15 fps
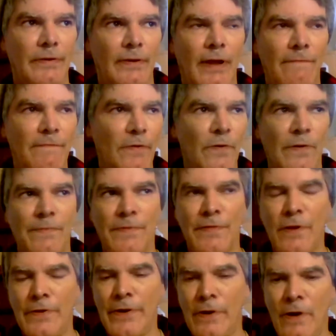Love the Lord with
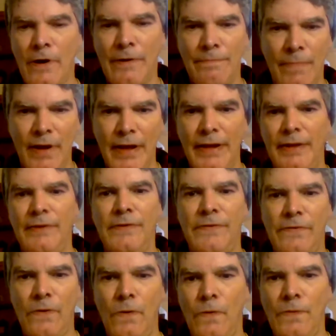all your heart, mind,
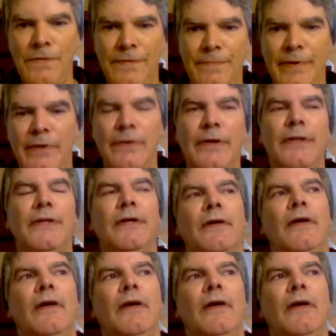soul, spirit.